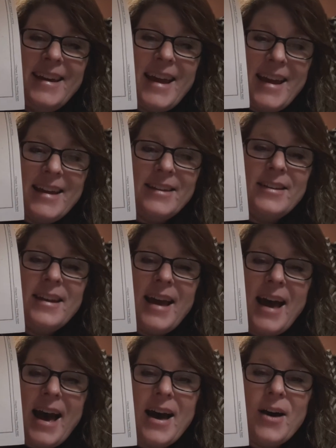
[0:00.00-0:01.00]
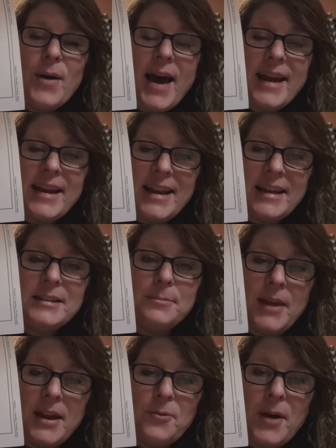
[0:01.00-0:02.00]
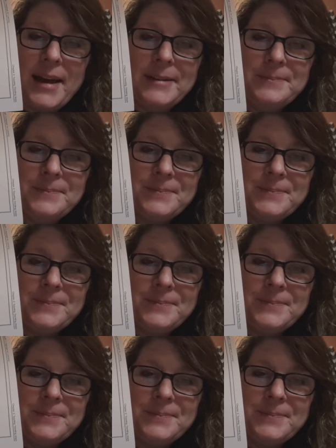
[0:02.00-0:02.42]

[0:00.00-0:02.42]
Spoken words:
and how I can explain why.